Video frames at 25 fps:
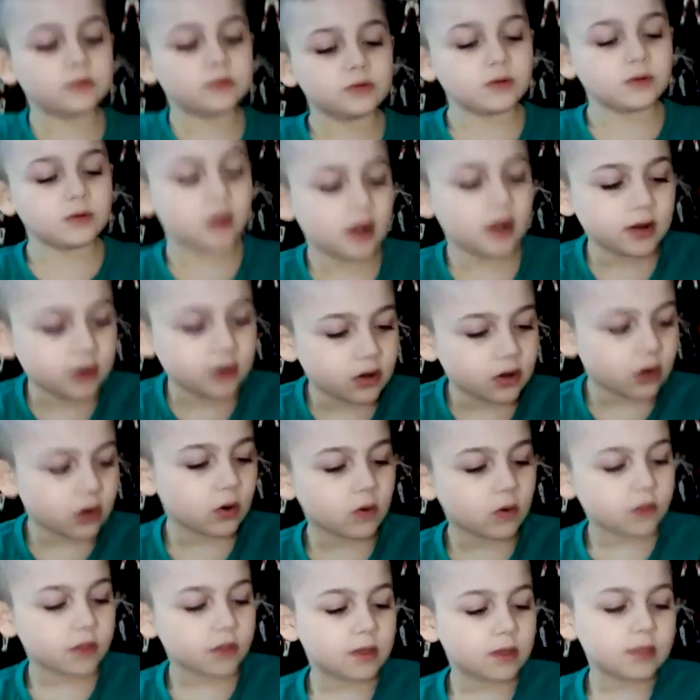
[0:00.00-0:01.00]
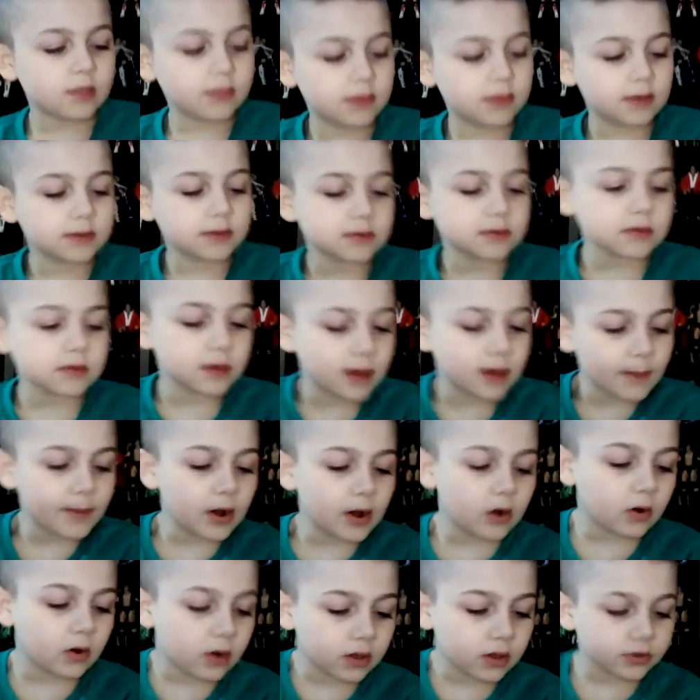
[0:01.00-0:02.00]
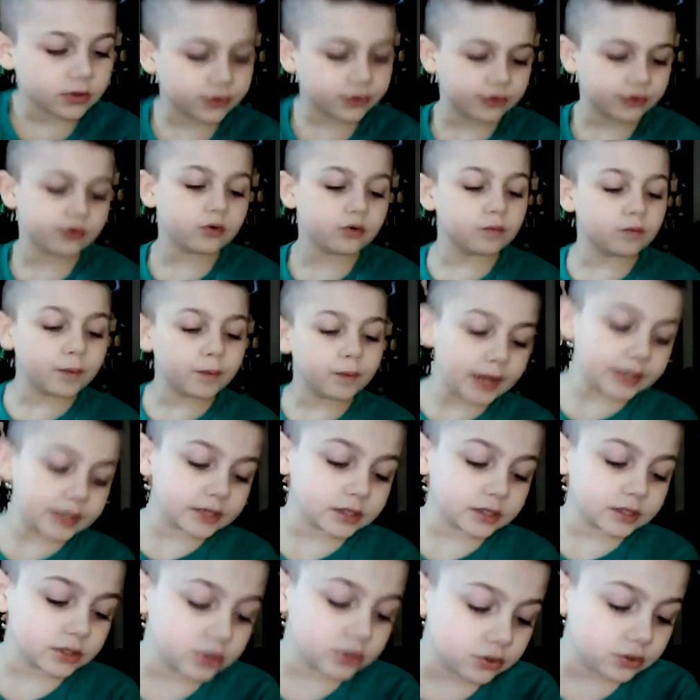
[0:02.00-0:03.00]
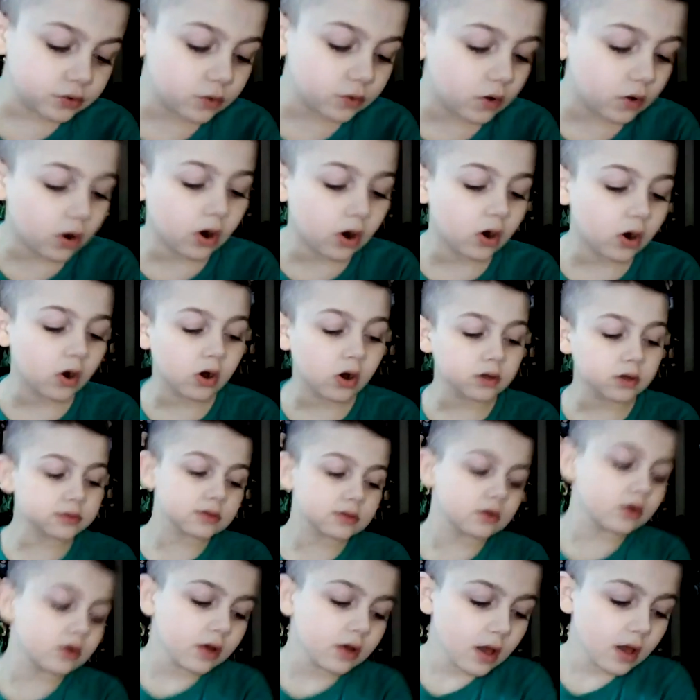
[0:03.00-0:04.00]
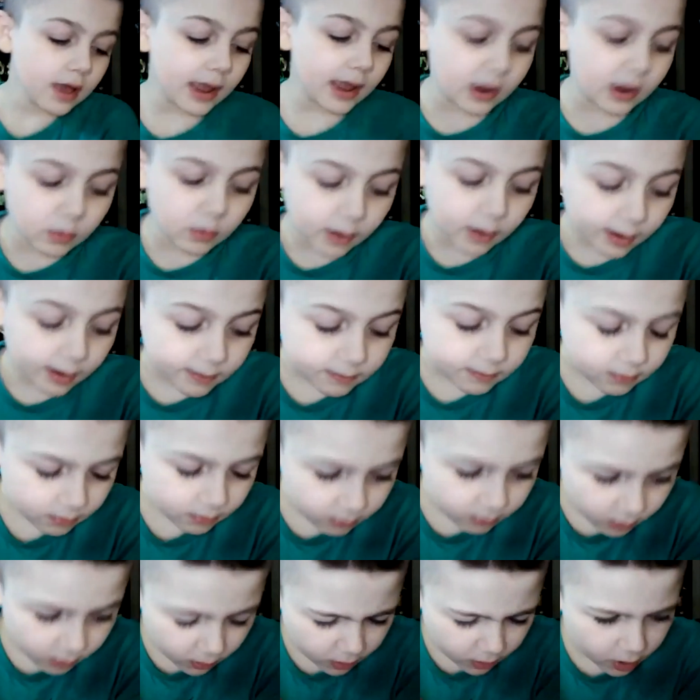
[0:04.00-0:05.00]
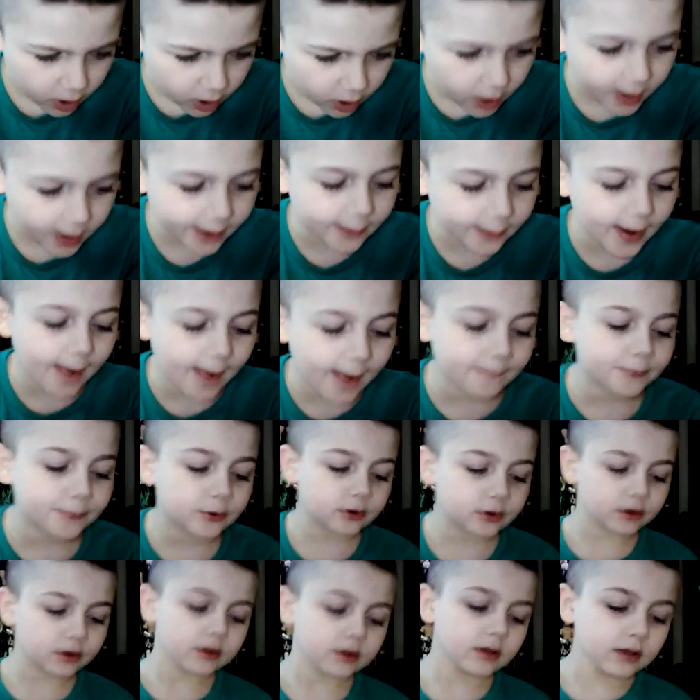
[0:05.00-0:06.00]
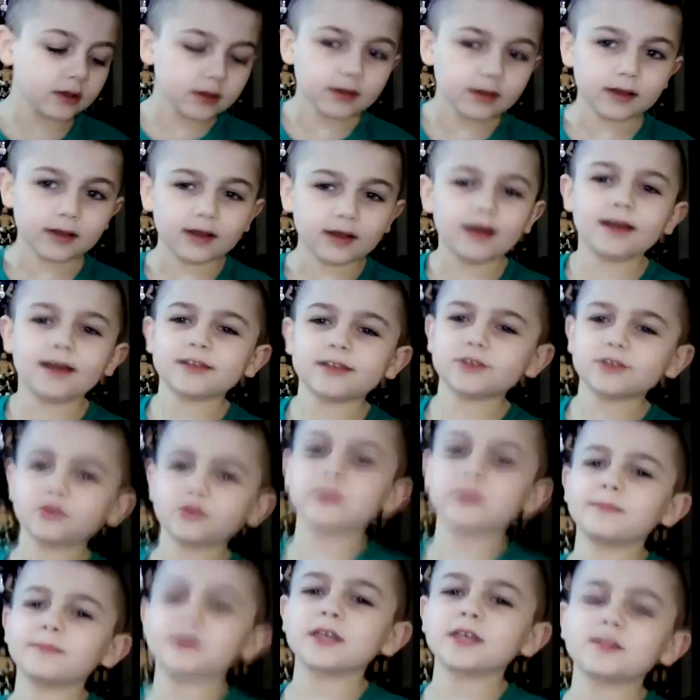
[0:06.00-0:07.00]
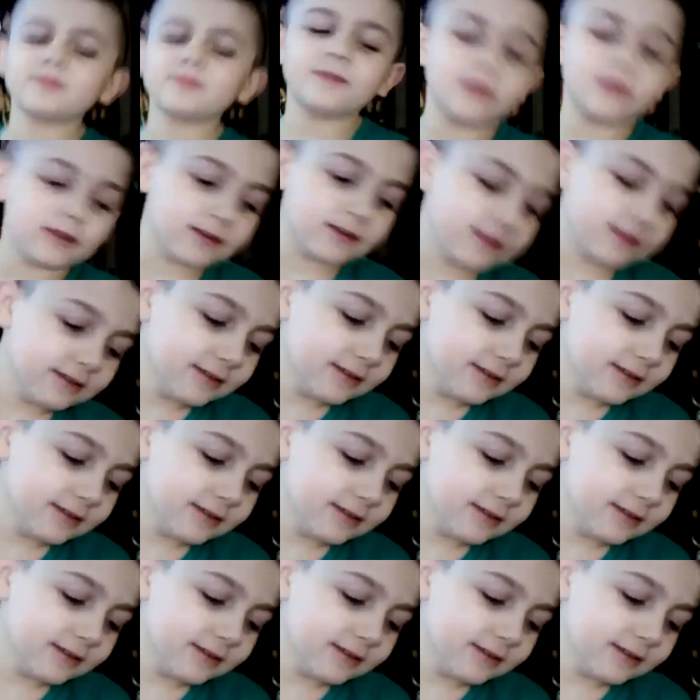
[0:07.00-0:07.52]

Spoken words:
do not know this about you, but you are also a rapper. I choked on my spit.